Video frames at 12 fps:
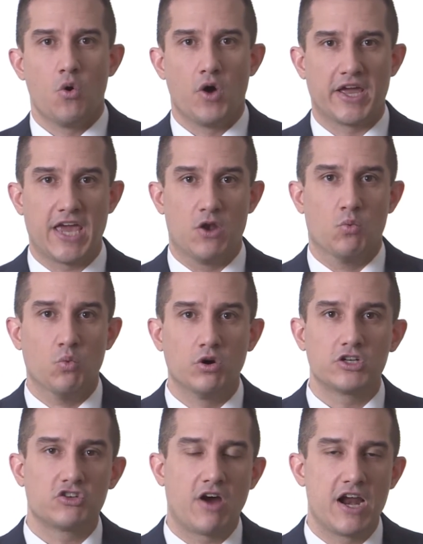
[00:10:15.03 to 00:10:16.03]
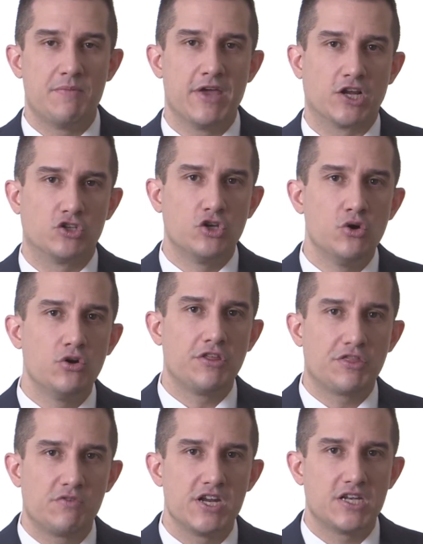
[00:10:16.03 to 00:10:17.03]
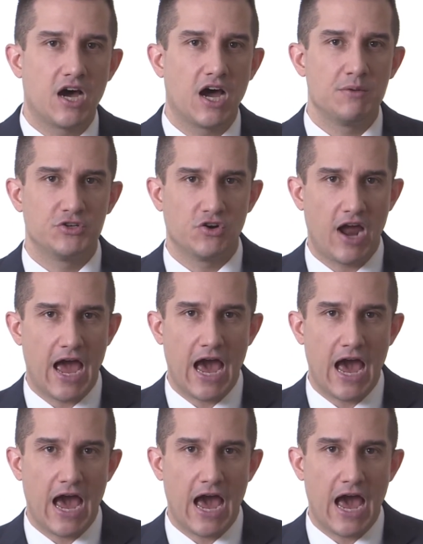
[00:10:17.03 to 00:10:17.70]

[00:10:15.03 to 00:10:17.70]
Again, we're trying to make 2 to 3 times your